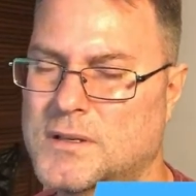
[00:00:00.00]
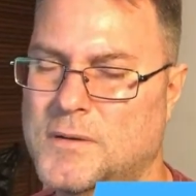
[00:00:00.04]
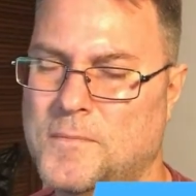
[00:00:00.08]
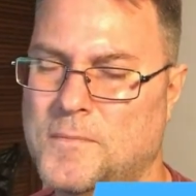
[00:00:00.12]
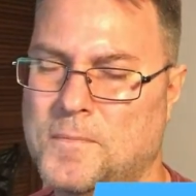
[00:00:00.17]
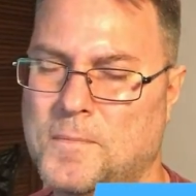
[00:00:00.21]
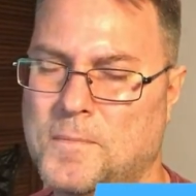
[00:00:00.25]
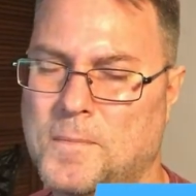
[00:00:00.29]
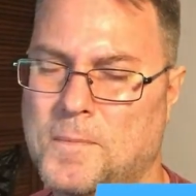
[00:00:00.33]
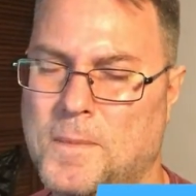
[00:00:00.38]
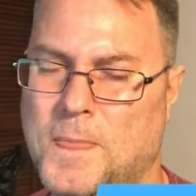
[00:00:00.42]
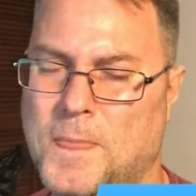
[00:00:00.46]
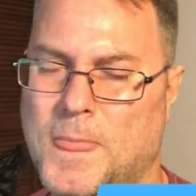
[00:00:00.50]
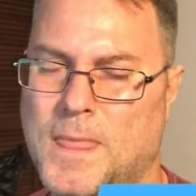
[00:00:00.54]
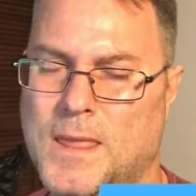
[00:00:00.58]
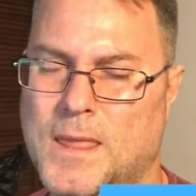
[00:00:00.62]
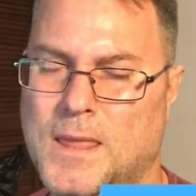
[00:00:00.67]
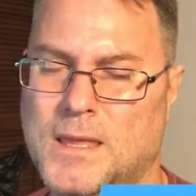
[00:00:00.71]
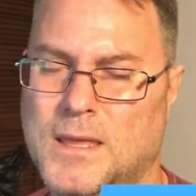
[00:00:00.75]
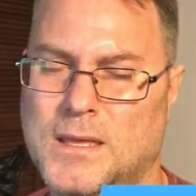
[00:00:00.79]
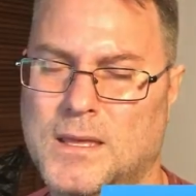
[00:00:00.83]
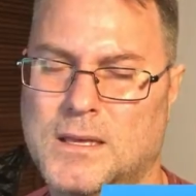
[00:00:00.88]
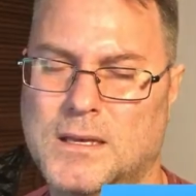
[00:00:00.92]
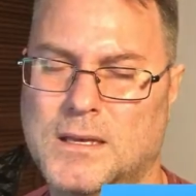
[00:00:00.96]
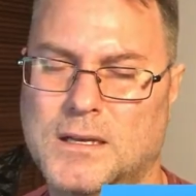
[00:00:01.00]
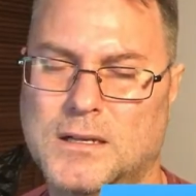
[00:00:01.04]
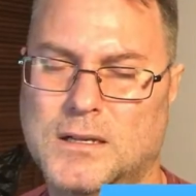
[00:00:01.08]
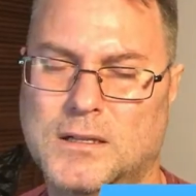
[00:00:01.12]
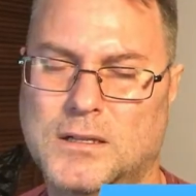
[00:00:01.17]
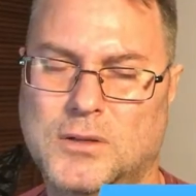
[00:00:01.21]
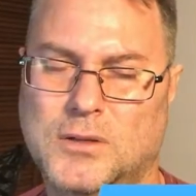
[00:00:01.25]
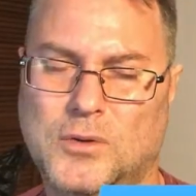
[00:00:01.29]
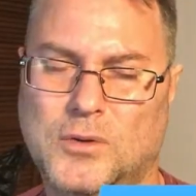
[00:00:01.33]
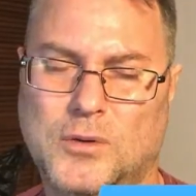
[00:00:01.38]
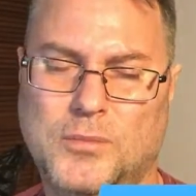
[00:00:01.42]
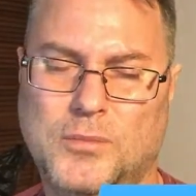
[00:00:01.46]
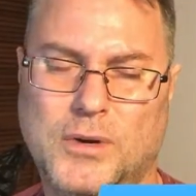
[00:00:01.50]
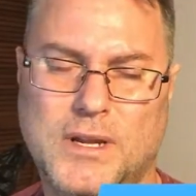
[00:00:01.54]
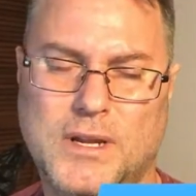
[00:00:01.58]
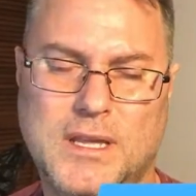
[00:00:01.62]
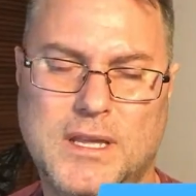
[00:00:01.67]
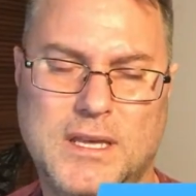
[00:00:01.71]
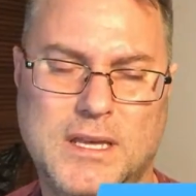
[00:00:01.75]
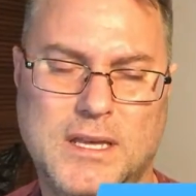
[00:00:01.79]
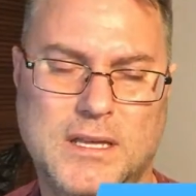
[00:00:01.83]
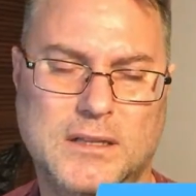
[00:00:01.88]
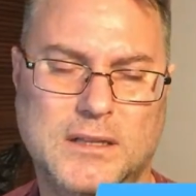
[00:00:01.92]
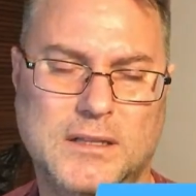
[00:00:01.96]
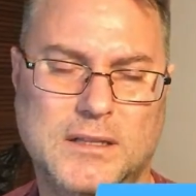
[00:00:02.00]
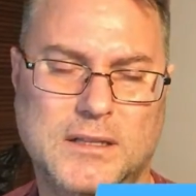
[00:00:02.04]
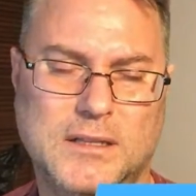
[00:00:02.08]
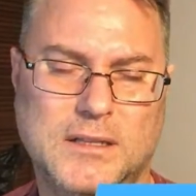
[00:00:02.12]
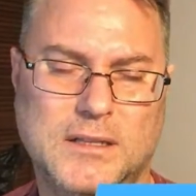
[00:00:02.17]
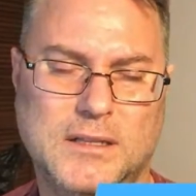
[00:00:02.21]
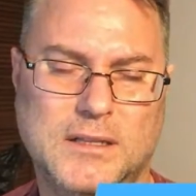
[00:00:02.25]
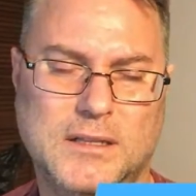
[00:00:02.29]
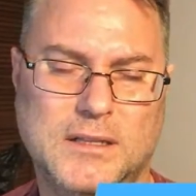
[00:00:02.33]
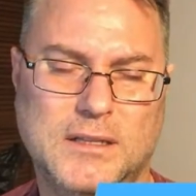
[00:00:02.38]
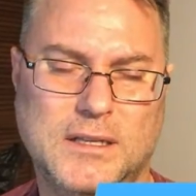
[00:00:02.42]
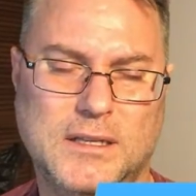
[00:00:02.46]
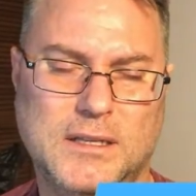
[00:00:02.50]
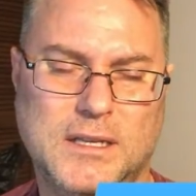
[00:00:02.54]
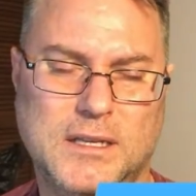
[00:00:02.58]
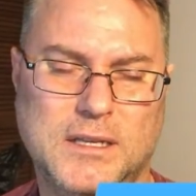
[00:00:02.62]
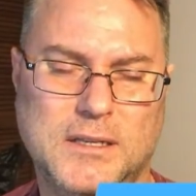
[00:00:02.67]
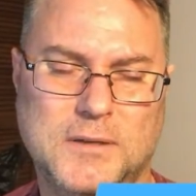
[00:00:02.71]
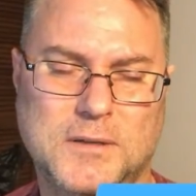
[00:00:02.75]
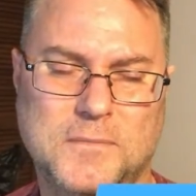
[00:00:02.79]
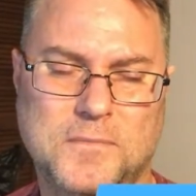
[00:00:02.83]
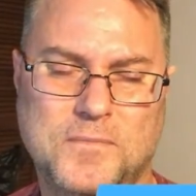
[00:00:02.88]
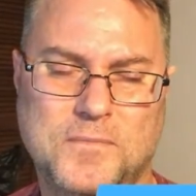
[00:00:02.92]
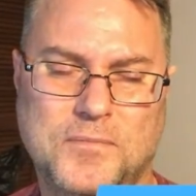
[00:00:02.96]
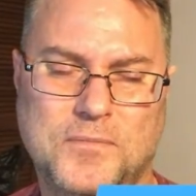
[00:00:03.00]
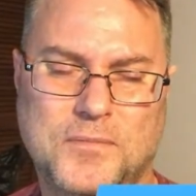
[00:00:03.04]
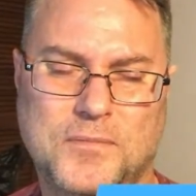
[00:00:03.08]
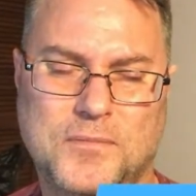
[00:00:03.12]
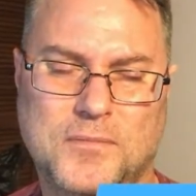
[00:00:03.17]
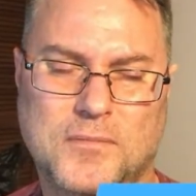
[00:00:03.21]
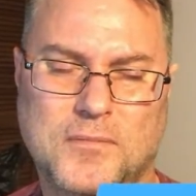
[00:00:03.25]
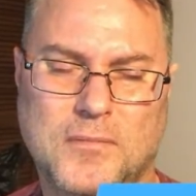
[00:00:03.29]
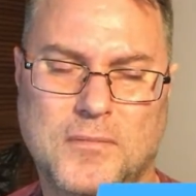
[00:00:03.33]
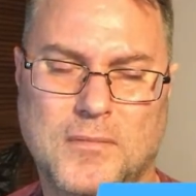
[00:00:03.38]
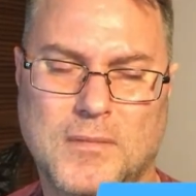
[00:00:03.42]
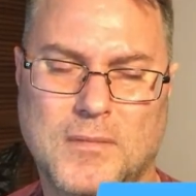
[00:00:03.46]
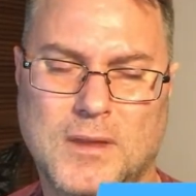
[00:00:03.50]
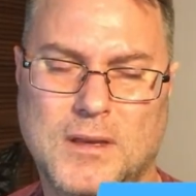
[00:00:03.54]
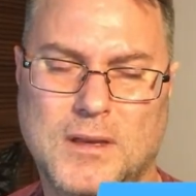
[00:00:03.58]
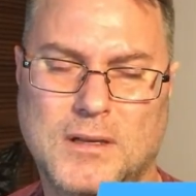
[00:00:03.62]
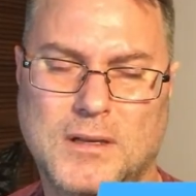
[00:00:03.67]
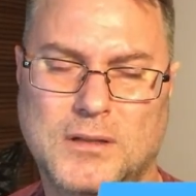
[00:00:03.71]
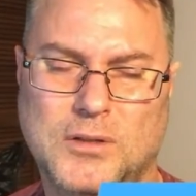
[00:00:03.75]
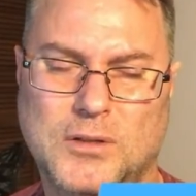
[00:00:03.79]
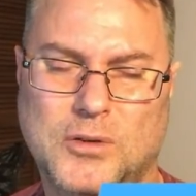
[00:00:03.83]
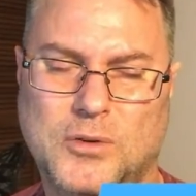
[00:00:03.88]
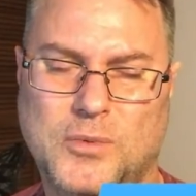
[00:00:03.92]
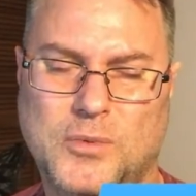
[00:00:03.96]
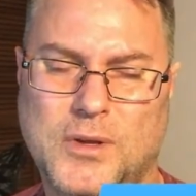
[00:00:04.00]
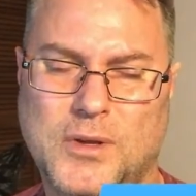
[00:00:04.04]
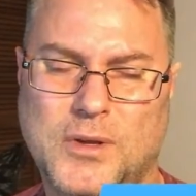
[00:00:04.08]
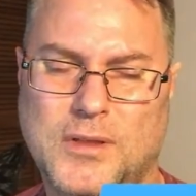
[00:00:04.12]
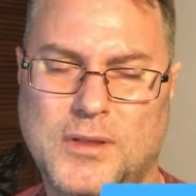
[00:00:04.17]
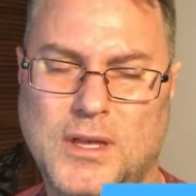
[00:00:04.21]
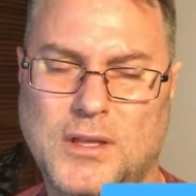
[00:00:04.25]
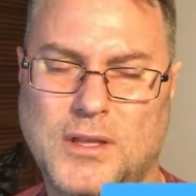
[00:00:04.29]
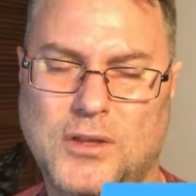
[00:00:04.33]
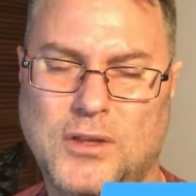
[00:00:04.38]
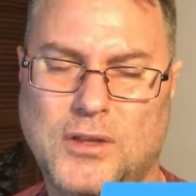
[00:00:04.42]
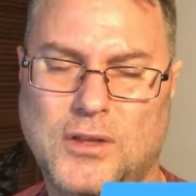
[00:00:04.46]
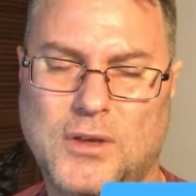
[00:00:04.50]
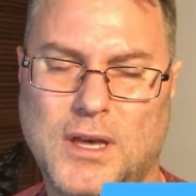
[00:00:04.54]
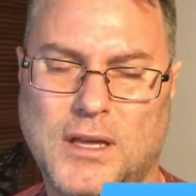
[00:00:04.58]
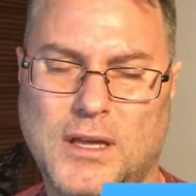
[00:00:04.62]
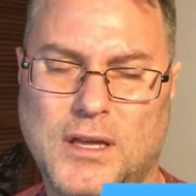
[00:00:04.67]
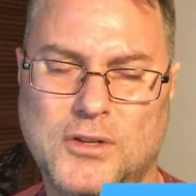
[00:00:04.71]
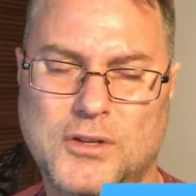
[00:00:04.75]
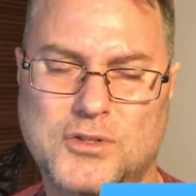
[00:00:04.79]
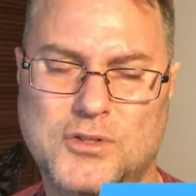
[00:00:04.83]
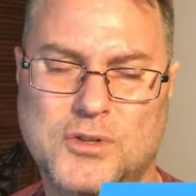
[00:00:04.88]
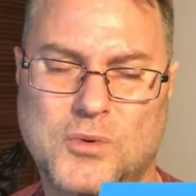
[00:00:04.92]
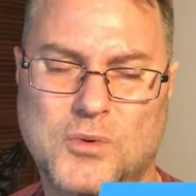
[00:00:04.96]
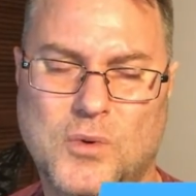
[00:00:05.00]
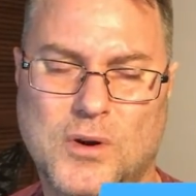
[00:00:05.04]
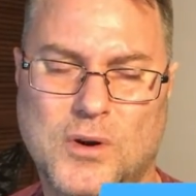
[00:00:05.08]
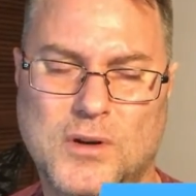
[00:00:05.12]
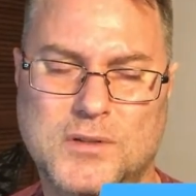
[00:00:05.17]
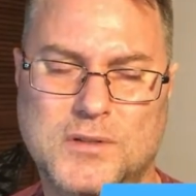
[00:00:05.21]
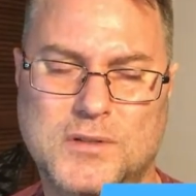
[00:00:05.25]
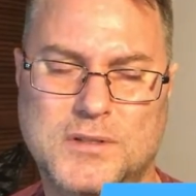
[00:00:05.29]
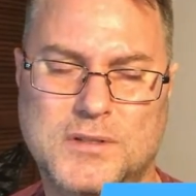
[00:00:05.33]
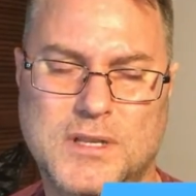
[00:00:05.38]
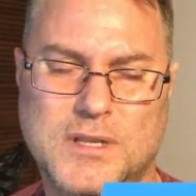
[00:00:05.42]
Lord, bring healing. Lord, we thank you, God, because your word says that you are a great